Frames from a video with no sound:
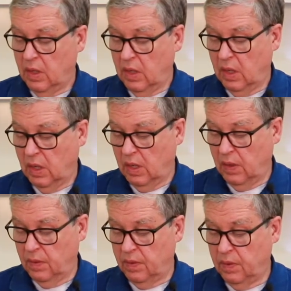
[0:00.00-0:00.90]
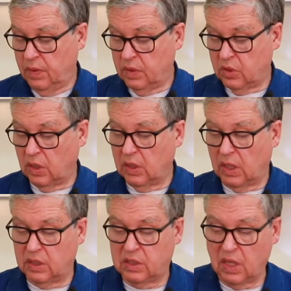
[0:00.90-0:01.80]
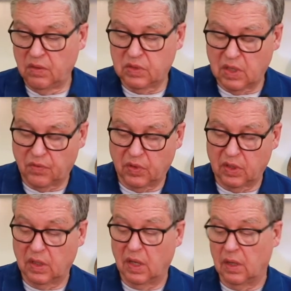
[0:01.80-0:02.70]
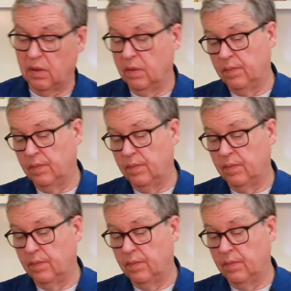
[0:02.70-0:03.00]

So I save stuff like that.